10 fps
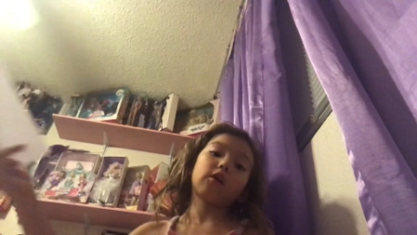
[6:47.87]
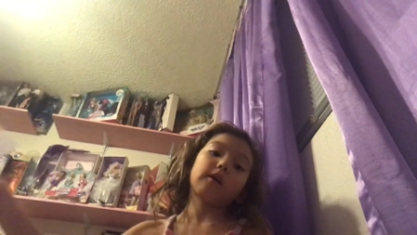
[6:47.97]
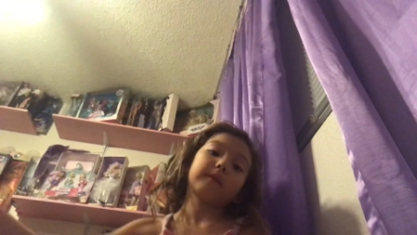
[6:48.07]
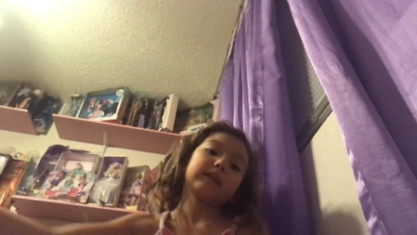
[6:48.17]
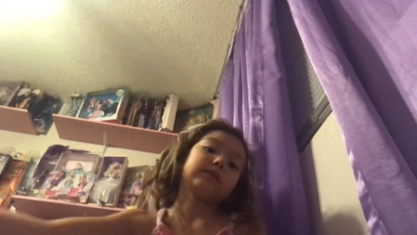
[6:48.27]

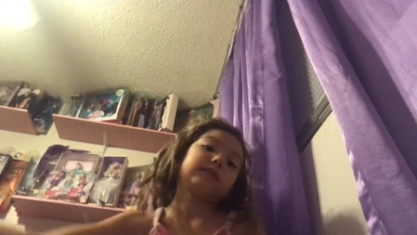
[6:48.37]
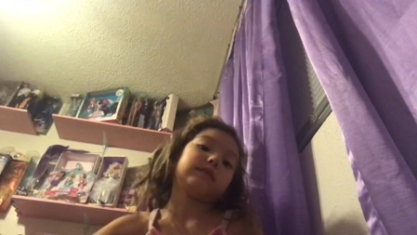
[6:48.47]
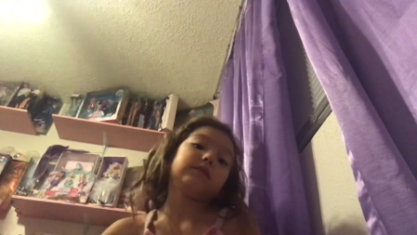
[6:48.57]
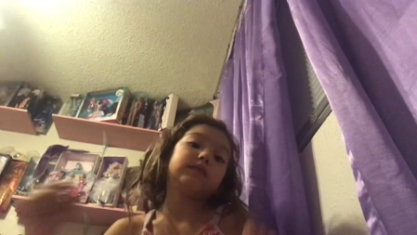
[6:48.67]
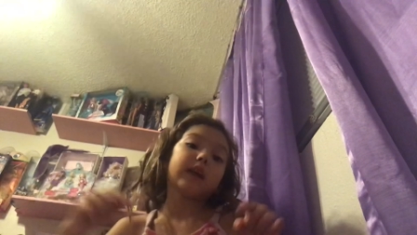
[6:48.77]
comments
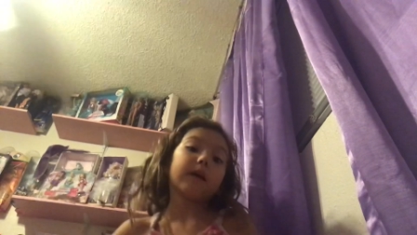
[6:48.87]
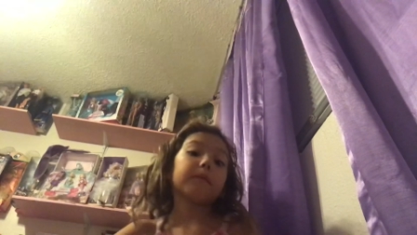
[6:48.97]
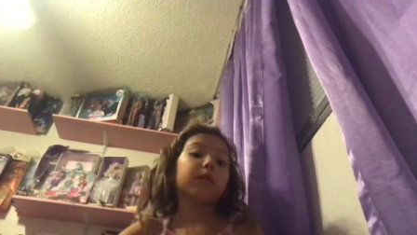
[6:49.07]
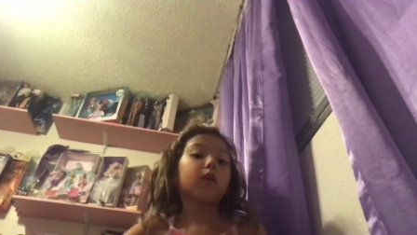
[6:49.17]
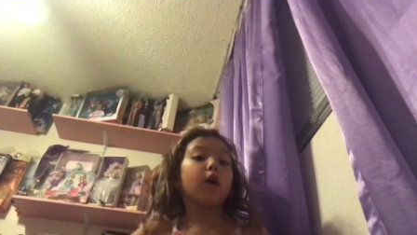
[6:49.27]

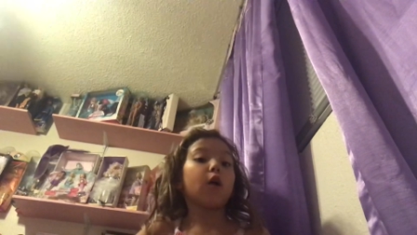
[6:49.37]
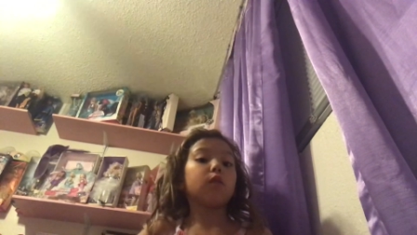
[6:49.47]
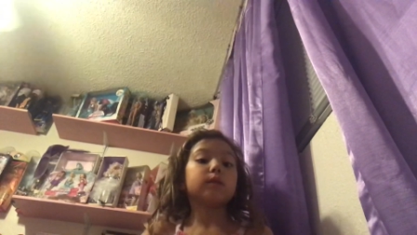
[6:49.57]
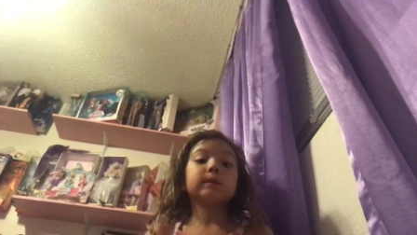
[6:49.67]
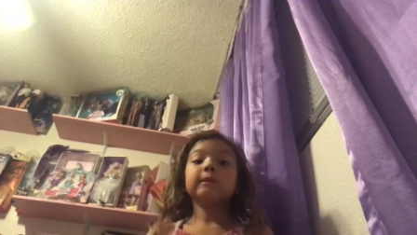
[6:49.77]
down below,